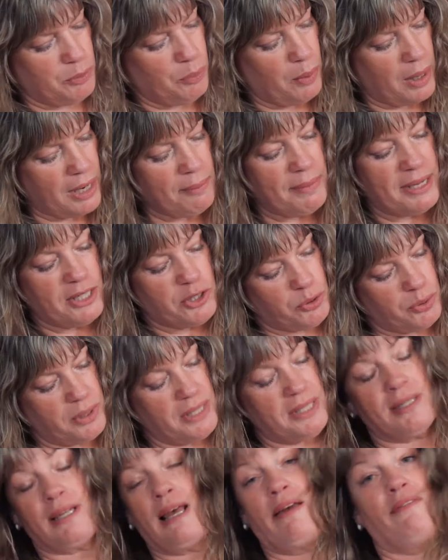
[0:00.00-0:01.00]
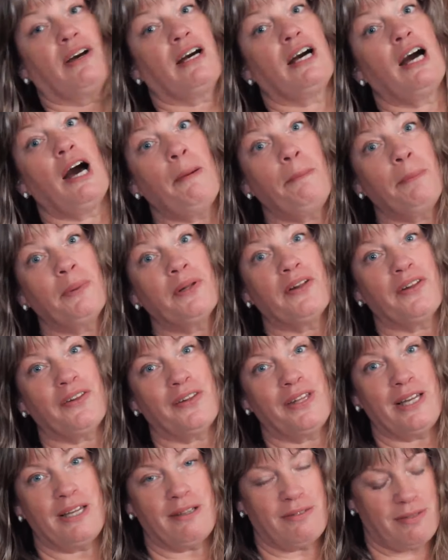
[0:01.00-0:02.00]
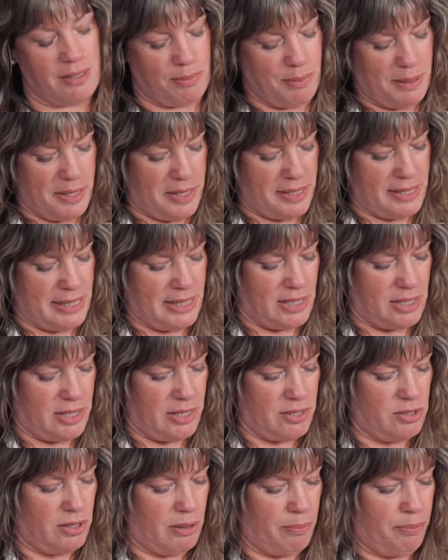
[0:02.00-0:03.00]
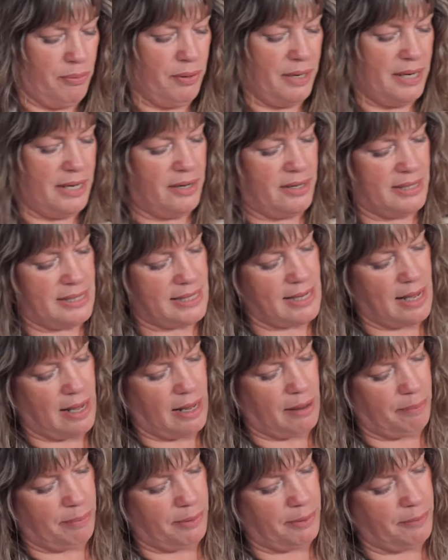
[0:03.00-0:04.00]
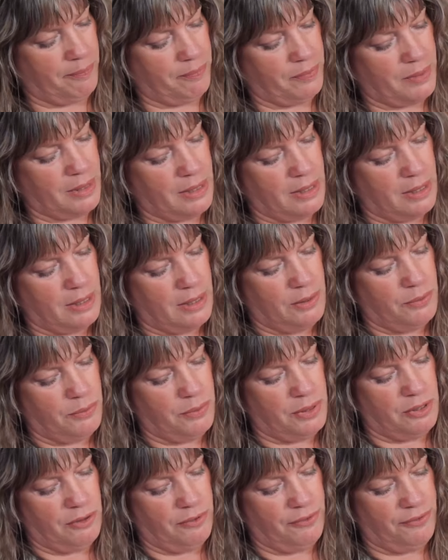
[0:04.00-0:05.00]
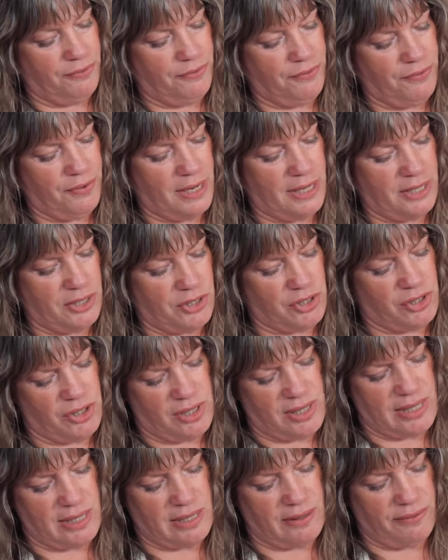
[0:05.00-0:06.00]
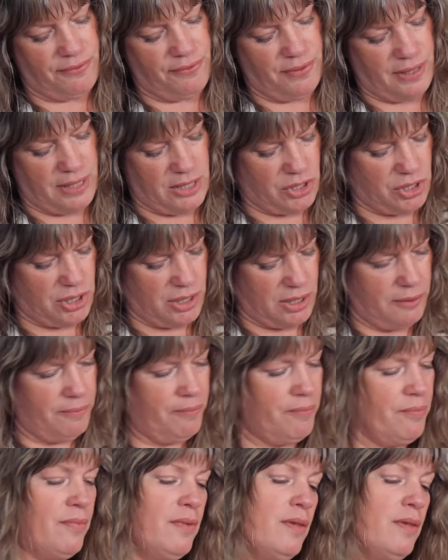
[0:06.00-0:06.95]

You want to make sure you save a couple of leaves because it does look pretty on top when you're finished, just as a finishing.